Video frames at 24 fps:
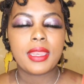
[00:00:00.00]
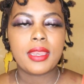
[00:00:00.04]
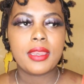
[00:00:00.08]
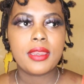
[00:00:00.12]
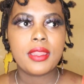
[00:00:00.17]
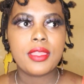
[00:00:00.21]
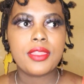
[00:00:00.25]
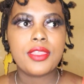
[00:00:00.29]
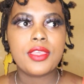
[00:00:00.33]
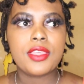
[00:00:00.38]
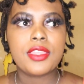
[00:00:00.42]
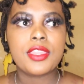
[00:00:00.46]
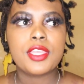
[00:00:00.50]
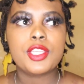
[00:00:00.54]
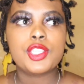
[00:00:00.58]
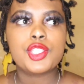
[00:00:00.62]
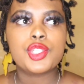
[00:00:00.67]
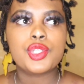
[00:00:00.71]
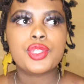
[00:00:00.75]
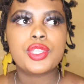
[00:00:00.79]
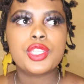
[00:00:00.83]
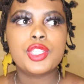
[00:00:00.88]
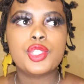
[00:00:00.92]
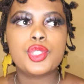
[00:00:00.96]
Another thing
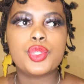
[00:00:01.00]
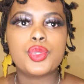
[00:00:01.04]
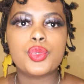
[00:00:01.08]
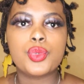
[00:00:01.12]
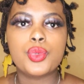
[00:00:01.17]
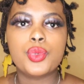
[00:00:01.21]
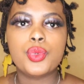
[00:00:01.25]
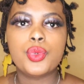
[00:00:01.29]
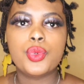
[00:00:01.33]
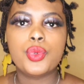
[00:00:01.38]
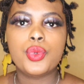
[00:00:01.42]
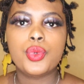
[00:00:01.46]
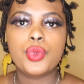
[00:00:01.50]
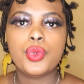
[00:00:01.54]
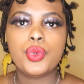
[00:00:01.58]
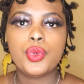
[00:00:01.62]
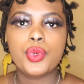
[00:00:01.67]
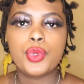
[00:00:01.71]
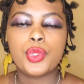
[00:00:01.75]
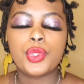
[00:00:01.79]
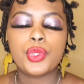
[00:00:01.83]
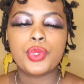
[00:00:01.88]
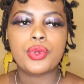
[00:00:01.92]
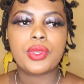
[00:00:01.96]
that you can do,
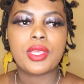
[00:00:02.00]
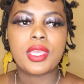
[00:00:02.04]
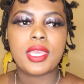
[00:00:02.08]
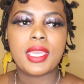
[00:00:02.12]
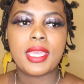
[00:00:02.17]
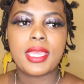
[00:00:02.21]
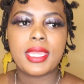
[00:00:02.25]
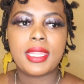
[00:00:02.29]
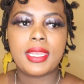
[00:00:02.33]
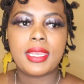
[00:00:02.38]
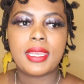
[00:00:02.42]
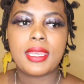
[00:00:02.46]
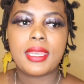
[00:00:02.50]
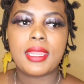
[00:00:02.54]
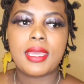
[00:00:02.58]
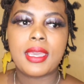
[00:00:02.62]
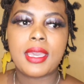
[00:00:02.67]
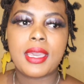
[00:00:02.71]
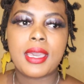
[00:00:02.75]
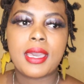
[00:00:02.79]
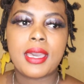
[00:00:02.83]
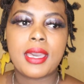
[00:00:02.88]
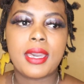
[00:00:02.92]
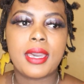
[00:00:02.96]
you can
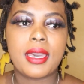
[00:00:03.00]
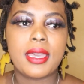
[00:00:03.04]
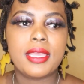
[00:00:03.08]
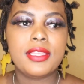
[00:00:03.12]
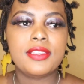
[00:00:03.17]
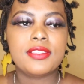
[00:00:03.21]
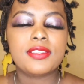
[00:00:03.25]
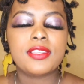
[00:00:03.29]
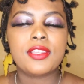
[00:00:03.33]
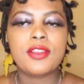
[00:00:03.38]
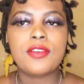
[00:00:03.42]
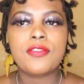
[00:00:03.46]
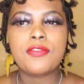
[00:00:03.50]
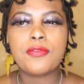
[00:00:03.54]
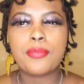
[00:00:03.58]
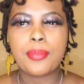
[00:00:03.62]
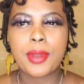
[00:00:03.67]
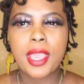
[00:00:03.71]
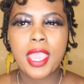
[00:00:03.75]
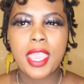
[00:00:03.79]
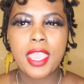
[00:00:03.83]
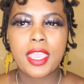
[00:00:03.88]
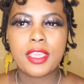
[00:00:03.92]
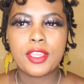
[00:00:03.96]
uh, instead of
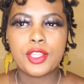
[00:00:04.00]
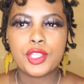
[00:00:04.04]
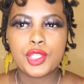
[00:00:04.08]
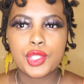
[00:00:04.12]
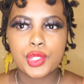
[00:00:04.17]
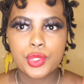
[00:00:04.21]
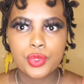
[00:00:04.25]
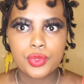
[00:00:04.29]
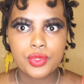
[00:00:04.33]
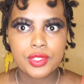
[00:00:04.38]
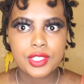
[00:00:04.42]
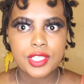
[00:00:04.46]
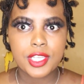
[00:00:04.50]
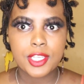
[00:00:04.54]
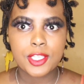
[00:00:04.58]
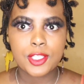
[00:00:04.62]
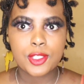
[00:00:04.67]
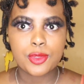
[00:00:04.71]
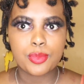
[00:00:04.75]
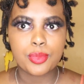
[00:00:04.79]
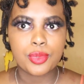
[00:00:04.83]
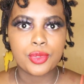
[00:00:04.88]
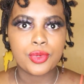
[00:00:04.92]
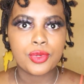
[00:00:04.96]
buying new
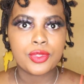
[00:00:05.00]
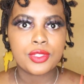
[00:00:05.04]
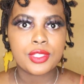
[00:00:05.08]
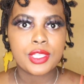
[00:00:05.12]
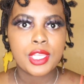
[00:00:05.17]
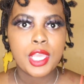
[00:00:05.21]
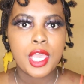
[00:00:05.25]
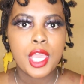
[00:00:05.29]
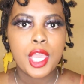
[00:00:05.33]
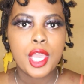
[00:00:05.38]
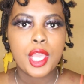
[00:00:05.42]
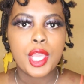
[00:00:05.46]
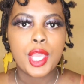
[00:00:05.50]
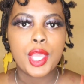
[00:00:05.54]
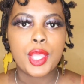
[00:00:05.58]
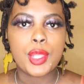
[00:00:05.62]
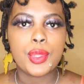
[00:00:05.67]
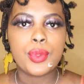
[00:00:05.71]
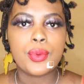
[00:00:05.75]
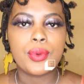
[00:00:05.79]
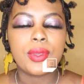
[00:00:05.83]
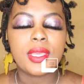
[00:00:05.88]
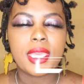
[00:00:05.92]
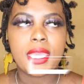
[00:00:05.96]
textbooks,
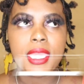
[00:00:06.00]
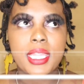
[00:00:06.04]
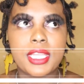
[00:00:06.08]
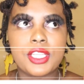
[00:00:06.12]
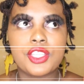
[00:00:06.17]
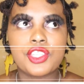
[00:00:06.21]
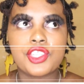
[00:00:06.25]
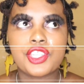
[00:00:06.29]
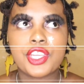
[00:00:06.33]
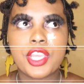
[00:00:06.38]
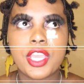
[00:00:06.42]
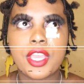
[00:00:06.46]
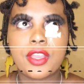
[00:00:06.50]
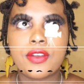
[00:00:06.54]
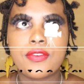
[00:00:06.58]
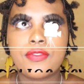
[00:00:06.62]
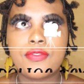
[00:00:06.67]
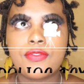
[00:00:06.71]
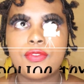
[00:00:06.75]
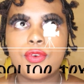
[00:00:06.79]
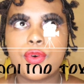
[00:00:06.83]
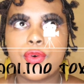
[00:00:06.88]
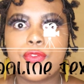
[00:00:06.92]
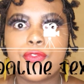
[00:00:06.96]
you can check
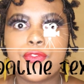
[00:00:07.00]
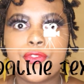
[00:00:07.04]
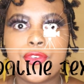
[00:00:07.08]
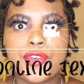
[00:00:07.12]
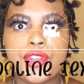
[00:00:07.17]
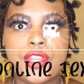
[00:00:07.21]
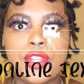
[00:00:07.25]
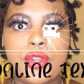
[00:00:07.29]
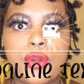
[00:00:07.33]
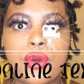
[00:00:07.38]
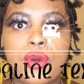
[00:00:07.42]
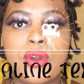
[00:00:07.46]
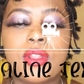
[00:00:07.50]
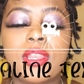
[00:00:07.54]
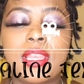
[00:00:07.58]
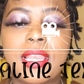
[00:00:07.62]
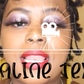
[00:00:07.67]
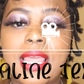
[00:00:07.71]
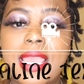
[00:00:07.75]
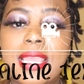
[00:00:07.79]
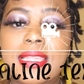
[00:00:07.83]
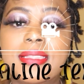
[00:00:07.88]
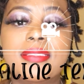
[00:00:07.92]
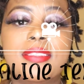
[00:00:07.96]
for free
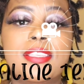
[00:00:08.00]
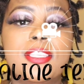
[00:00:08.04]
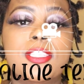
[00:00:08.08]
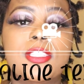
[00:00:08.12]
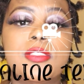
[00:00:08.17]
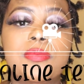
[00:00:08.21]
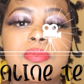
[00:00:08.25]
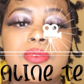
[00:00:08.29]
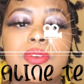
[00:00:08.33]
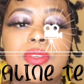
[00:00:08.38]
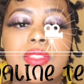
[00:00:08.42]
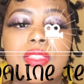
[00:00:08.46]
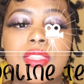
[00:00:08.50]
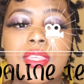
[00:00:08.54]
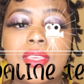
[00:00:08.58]
online textbook.